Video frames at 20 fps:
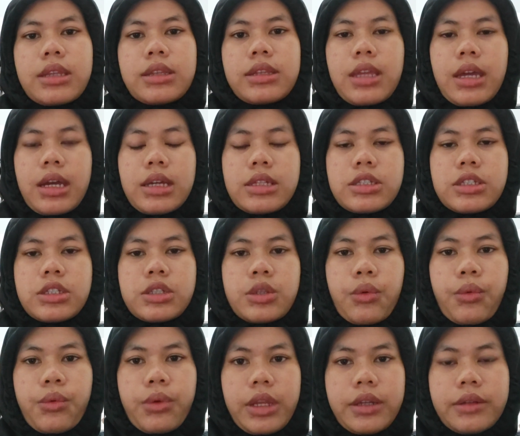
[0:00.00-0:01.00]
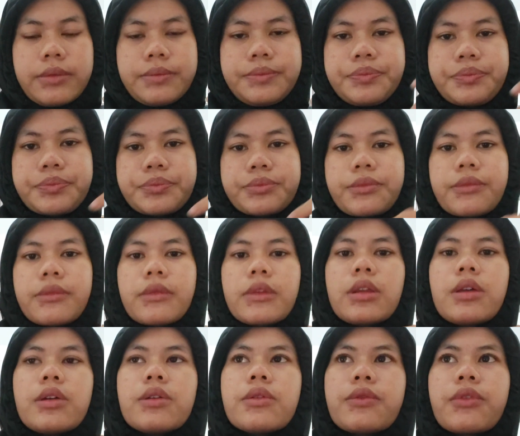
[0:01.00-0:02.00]
attached with.
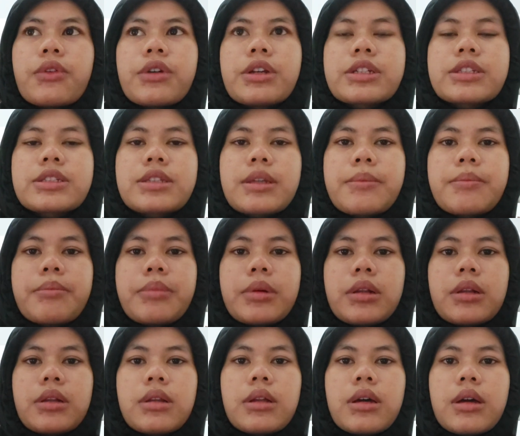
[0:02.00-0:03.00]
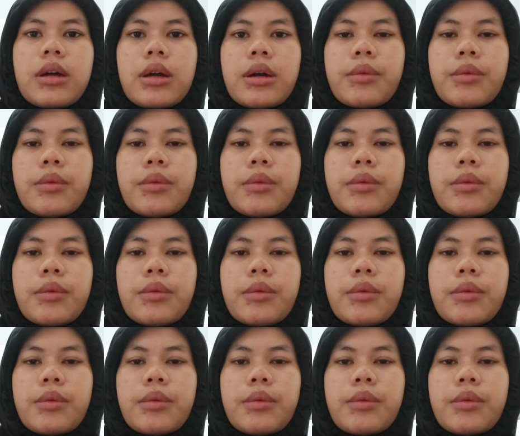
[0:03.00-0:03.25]
For example,